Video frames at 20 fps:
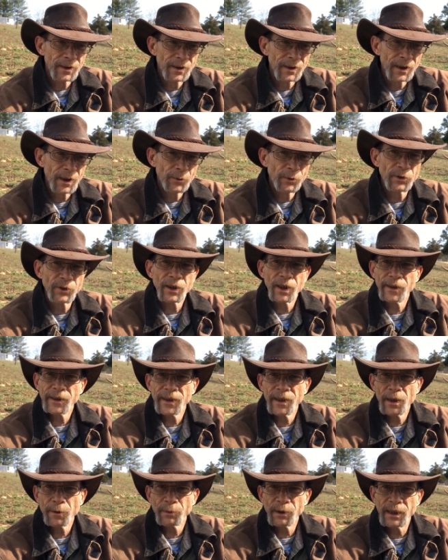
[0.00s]
He was not a
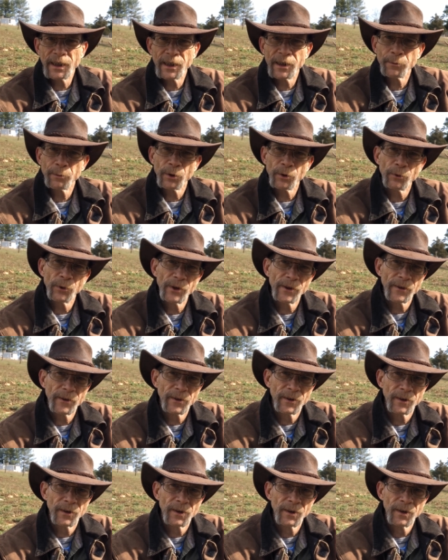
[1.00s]
happy camper with it.
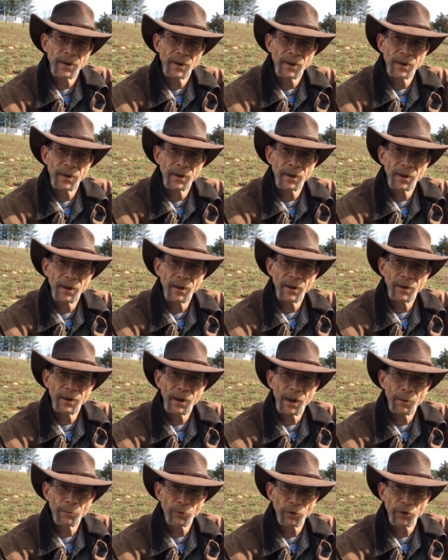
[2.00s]

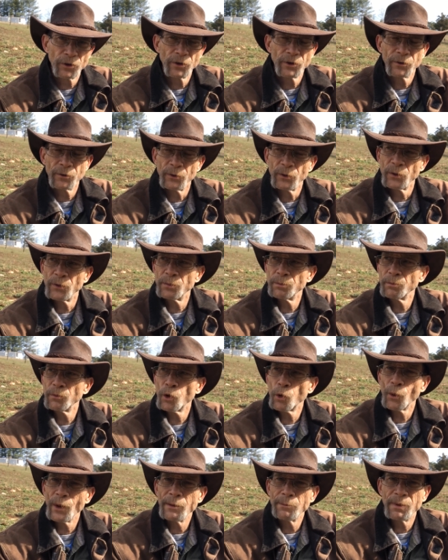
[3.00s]
I'm sure it was
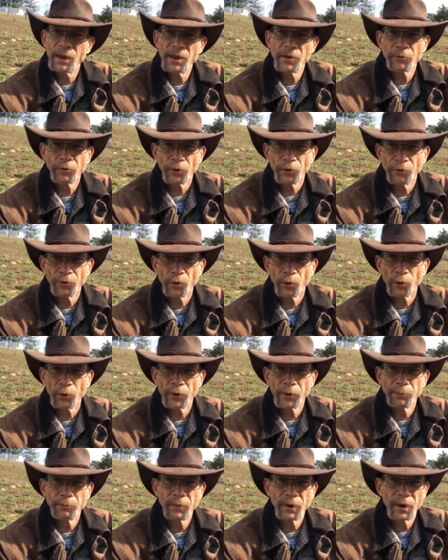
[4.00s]
quite painful
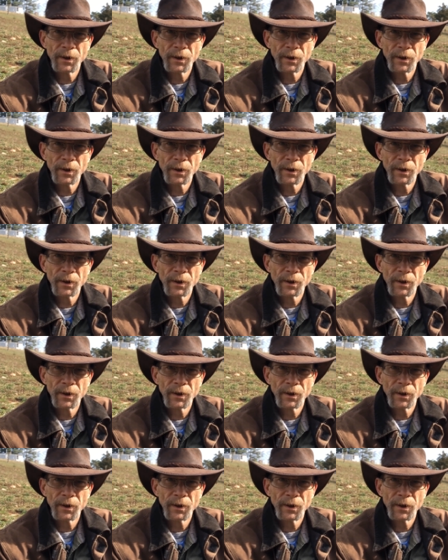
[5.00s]
for